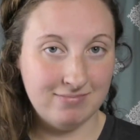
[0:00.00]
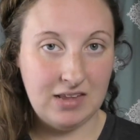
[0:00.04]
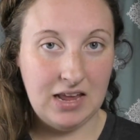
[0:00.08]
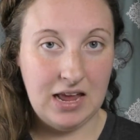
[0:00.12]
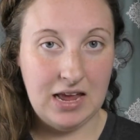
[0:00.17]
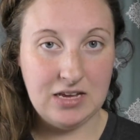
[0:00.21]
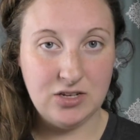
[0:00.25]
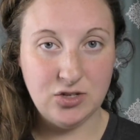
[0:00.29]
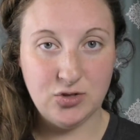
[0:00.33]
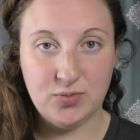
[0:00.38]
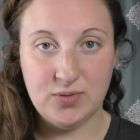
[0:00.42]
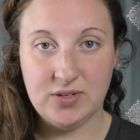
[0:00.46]

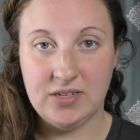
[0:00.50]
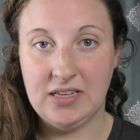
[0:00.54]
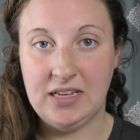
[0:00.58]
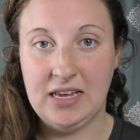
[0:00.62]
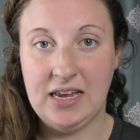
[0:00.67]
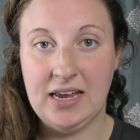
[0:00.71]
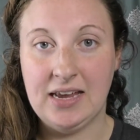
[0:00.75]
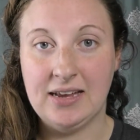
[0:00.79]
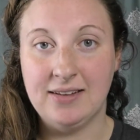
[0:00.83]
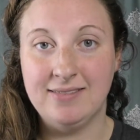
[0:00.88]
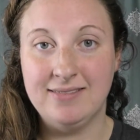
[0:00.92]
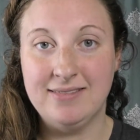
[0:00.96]
is
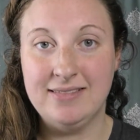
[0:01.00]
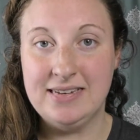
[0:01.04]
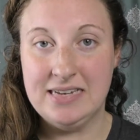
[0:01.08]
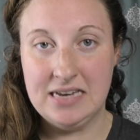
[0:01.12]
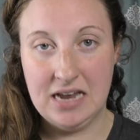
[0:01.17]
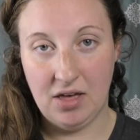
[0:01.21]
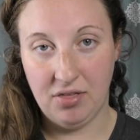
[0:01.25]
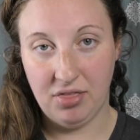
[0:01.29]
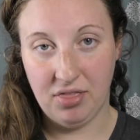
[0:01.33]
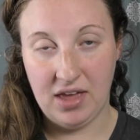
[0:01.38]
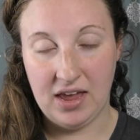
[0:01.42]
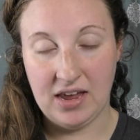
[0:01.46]
really
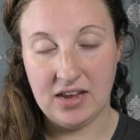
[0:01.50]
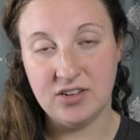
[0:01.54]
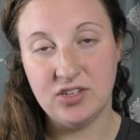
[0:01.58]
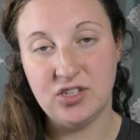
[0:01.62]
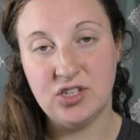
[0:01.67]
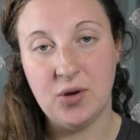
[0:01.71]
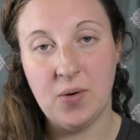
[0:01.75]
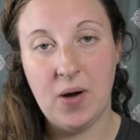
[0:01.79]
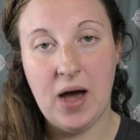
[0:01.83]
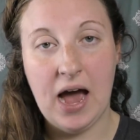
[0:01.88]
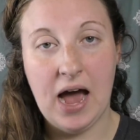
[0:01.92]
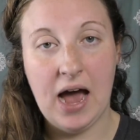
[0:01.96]
nothing.
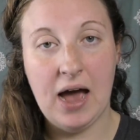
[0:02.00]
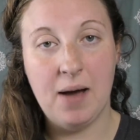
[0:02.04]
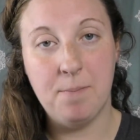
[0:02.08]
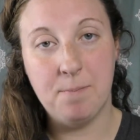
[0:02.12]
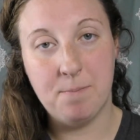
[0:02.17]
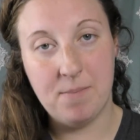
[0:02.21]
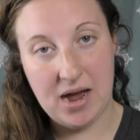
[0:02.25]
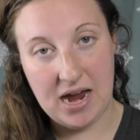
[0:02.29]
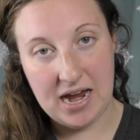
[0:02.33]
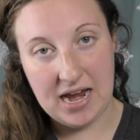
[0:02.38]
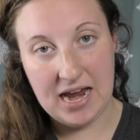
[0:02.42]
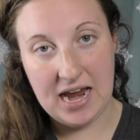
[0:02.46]
So
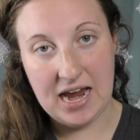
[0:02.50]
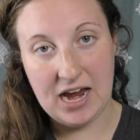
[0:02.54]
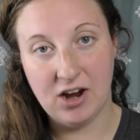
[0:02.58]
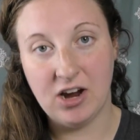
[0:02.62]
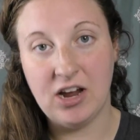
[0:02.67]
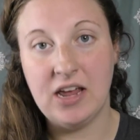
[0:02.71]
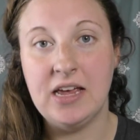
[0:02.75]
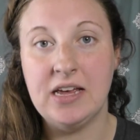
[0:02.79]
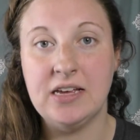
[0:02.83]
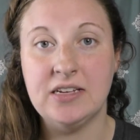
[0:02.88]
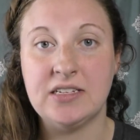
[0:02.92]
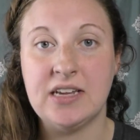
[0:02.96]
my hair
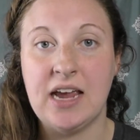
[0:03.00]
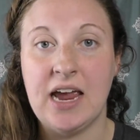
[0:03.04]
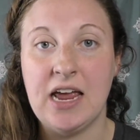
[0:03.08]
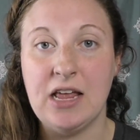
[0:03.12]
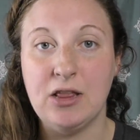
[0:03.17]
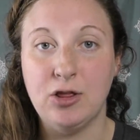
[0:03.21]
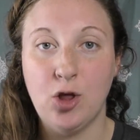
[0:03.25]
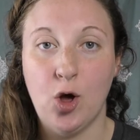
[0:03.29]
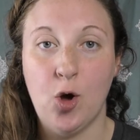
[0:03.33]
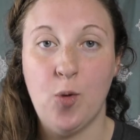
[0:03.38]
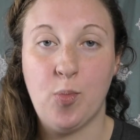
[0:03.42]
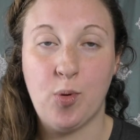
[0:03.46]
is a
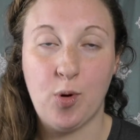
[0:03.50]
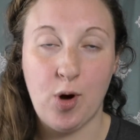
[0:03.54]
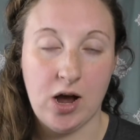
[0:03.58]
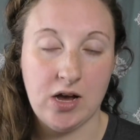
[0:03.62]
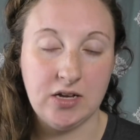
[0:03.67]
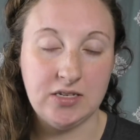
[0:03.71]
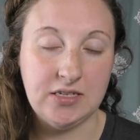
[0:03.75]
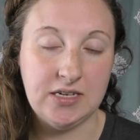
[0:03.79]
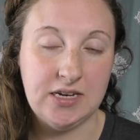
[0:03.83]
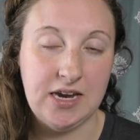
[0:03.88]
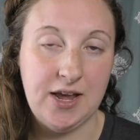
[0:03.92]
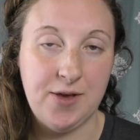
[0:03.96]
low
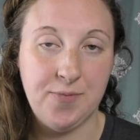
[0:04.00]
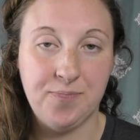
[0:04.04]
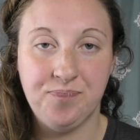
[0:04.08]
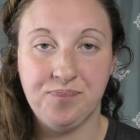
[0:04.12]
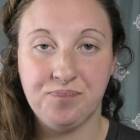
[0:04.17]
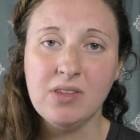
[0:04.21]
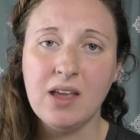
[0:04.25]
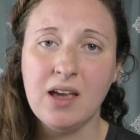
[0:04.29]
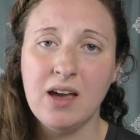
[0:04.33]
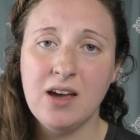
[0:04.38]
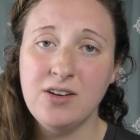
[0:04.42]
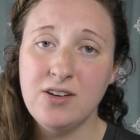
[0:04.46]
porosity.
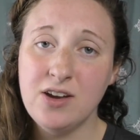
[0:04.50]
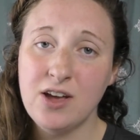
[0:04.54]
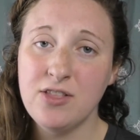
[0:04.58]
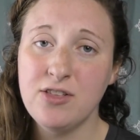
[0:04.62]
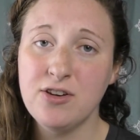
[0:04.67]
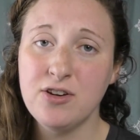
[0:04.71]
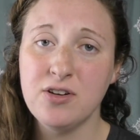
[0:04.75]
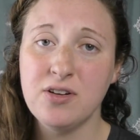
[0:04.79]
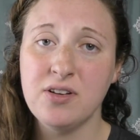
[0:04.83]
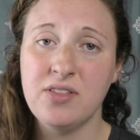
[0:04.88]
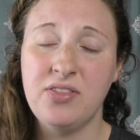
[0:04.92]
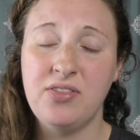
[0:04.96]

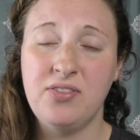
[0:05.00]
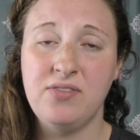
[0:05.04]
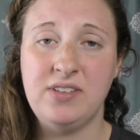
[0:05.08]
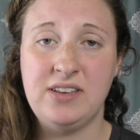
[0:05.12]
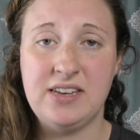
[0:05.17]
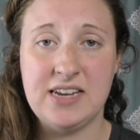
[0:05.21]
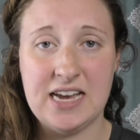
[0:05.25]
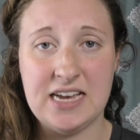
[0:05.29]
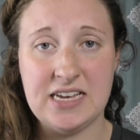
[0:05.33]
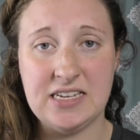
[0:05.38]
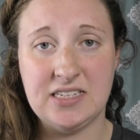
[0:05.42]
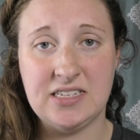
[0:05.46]
Another
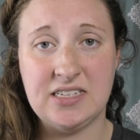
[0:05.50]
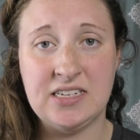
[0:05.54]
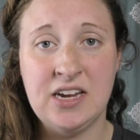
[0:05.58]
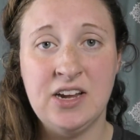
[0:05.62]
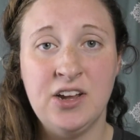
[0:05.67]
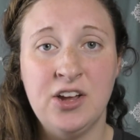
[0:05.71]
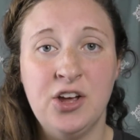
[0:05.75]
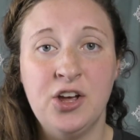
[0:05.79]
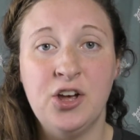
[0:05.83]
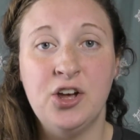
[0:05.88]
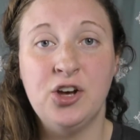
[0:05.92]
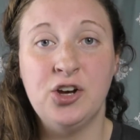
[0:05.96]
test
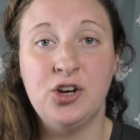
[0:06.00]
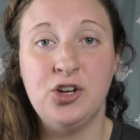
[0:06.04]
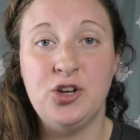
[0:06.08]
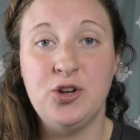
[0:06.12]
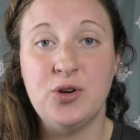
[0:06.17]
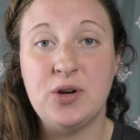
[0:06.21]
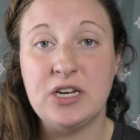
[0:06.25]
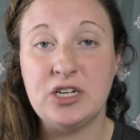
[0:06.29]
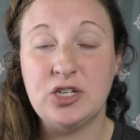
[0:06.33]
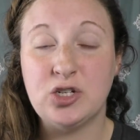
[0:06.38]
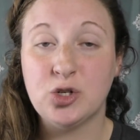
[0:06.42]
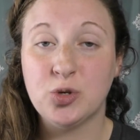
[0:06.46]
you
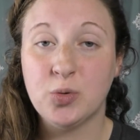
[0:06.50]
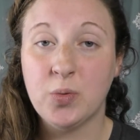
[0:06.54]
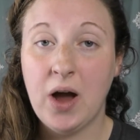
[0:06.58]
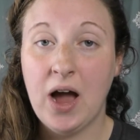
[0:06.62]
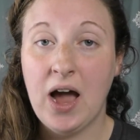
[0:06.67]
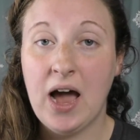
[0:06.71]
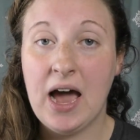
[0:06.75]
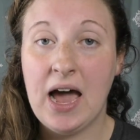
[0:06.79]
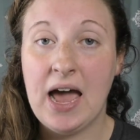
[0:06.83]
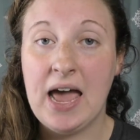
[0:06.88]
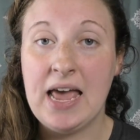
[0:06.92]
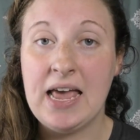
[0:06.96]
can
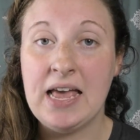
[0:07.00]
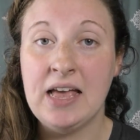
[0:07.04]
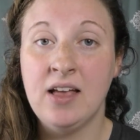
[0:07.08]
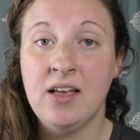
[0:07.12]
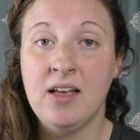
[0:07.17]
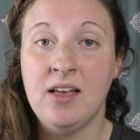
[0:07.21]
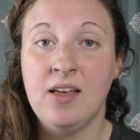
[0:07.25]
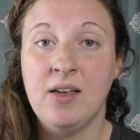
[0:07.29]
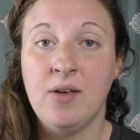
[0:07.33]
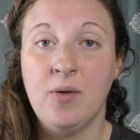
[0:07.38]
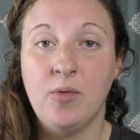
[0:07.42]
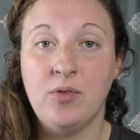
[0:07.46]
try
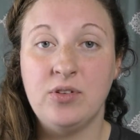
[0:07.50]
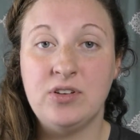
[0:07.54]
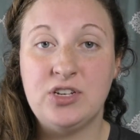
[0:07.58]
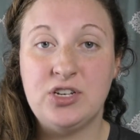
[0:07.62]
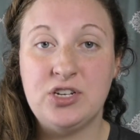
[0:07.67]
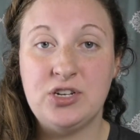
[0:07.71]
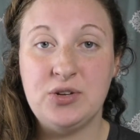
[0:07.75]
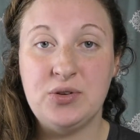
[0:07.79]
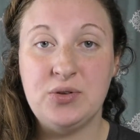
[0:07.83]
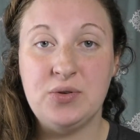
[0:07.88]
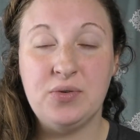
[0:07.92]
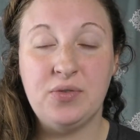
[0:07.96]

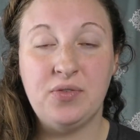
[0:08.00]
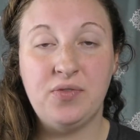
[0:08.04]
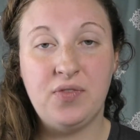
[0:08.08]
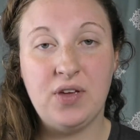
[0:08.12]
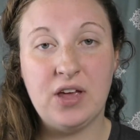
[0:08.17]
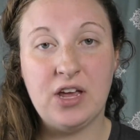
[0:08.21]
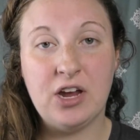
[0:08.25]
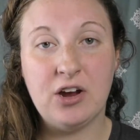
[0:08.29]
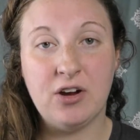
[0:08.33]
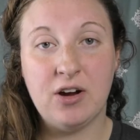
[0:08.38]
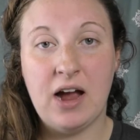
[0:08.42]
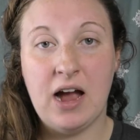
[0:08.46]
to
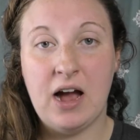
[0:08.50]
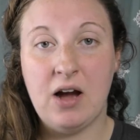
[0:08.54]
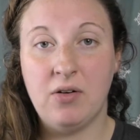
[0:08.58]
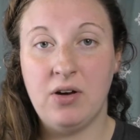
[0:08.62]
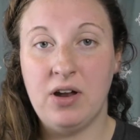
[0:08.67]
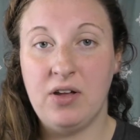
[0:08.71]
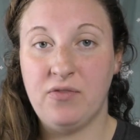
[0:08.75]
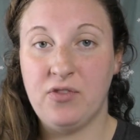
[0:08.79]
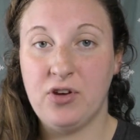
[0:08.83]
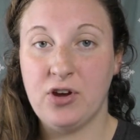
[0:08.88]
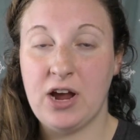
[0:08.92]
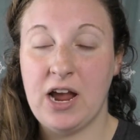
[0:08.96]
figure out
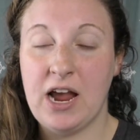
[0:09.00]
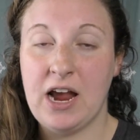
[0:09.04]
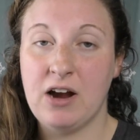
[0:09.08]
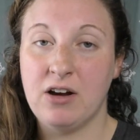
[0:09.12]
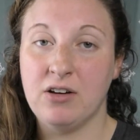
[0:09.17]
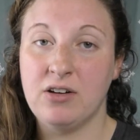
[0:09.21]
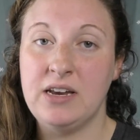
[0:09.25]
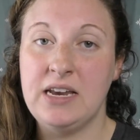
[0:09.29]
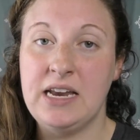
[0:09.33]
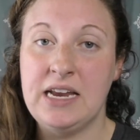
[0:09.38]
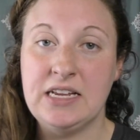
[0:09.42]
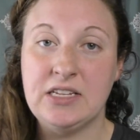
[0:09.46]
if your hair
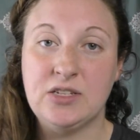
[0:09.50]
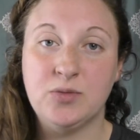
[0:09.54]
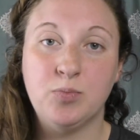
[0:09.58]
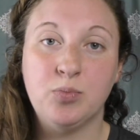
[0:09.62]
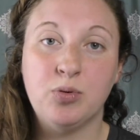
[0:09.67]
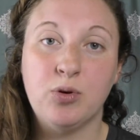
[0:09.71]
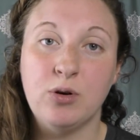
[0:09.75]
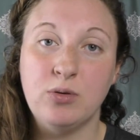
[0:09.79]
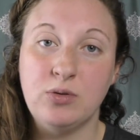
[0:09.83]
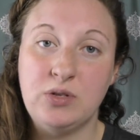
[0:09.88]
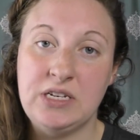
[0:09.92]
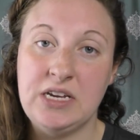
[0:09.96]
needs
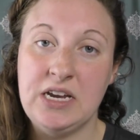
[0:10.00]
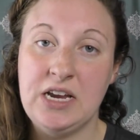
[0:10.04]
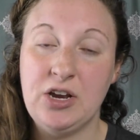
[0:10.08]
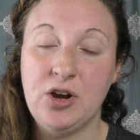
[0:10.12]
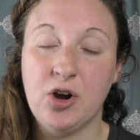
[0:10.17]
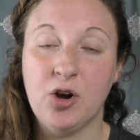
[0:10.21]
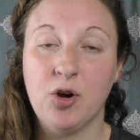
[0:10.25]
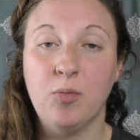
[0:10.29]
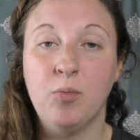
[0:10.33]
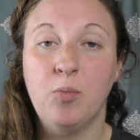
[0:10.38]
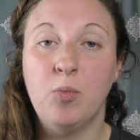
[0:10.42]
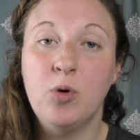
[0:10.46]
protein
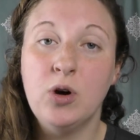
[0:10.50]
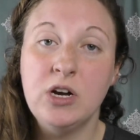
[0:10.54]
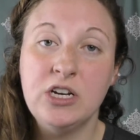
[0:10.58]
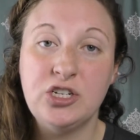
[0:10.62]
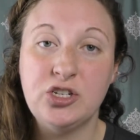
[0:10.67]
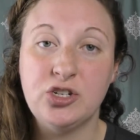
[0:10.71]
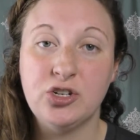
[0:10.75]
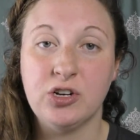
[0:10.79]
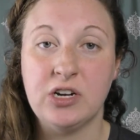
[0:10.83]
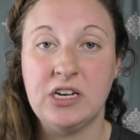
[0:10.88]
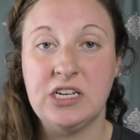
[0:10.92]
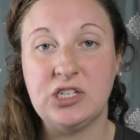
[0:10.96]
or
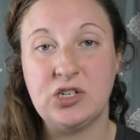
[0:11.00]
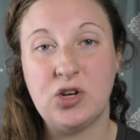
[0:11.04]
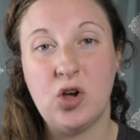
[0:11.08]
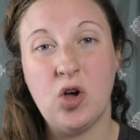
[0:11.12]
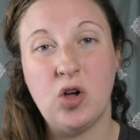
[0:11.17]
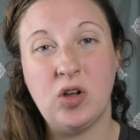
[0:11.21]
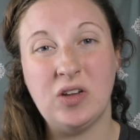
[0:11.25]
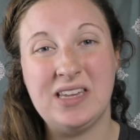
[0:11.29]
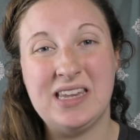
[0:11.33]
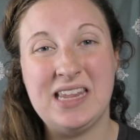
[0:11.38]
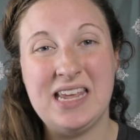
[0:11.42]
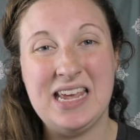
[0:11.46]
moisture is
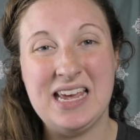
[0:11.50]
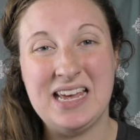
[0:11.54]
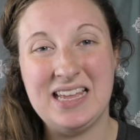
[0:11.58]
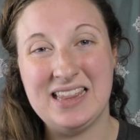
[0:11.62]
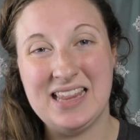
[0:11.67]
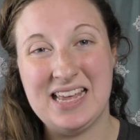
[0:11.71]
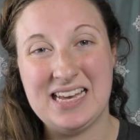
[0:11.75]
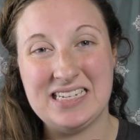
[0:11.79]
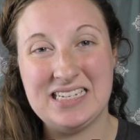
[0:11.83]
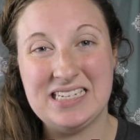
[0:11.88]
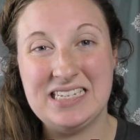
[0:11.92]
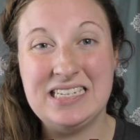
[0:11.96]
called the
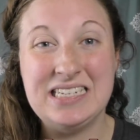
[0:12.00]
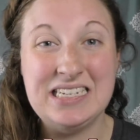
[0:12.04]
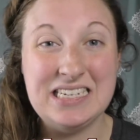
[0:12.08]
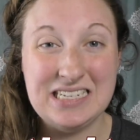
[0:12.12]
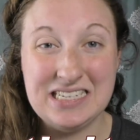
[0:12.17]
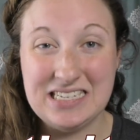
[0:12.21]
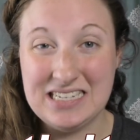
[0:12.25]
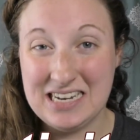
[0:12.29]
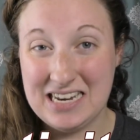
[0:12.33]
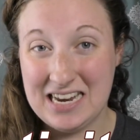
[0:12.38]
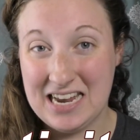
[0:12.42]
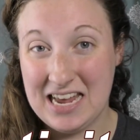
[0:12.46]

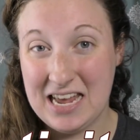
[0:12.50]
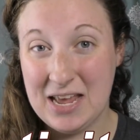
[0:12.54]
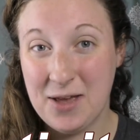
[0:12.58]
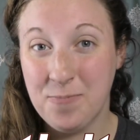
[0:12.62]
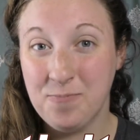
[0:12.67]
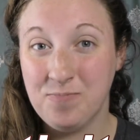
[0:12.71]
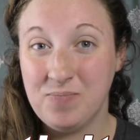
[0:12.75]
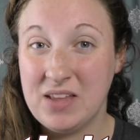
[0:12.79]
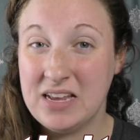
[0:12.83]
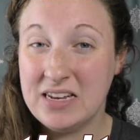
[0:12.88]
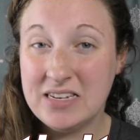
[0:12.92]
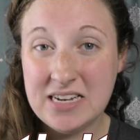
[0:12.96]
Elasticity
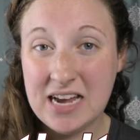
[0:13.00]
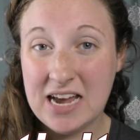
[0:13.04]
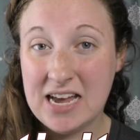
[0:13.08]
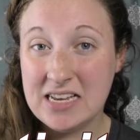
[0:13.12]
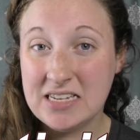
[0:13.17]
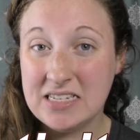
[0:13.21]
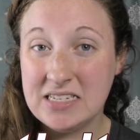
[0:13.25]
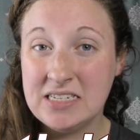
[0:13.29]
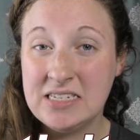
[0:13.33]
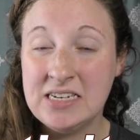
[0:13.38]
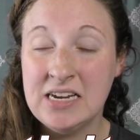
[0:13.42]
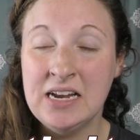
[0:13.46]

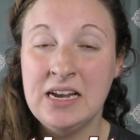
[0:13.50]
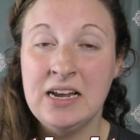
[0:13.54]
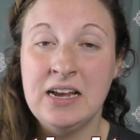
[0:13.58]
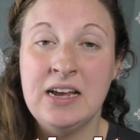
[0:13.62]
TEST.